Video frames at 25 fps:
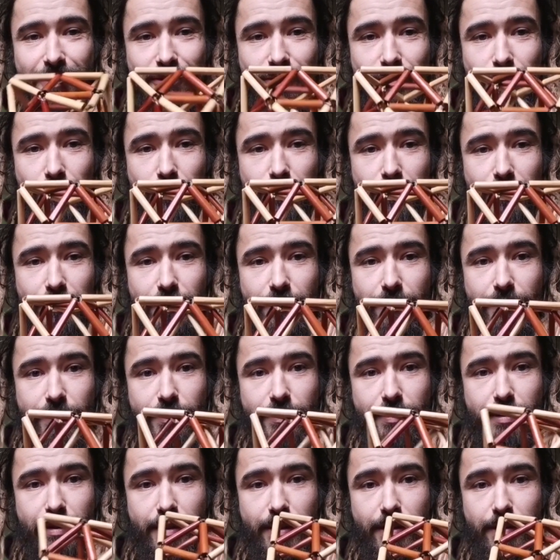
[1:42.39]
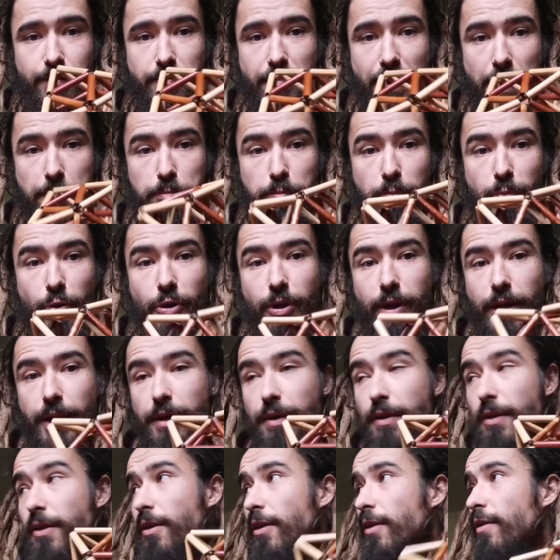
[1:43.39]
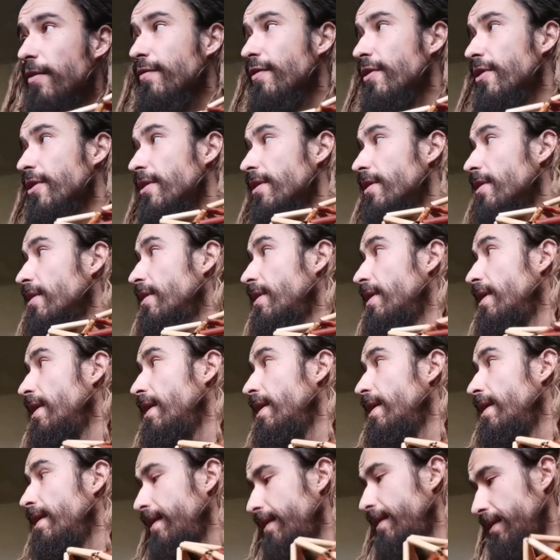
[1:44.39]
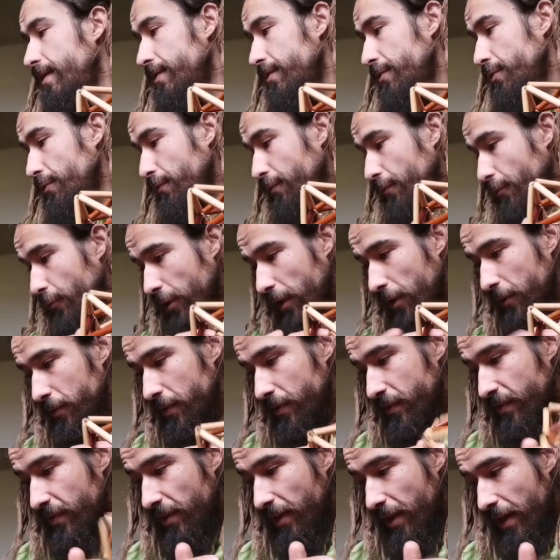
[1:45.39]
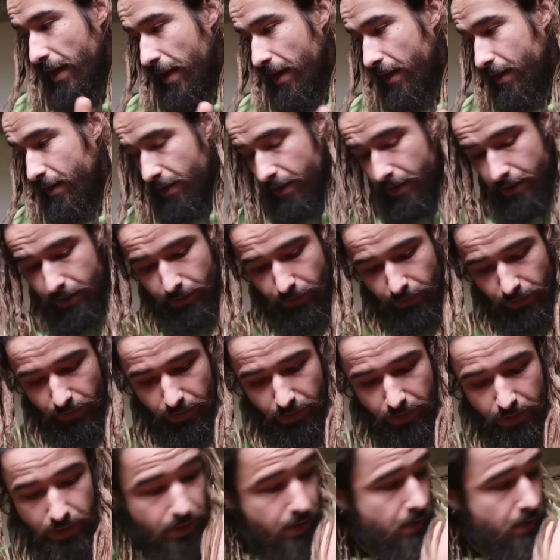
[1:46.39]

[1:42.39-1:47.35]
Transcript: So this is the membrane of a two frequency 8 eyes.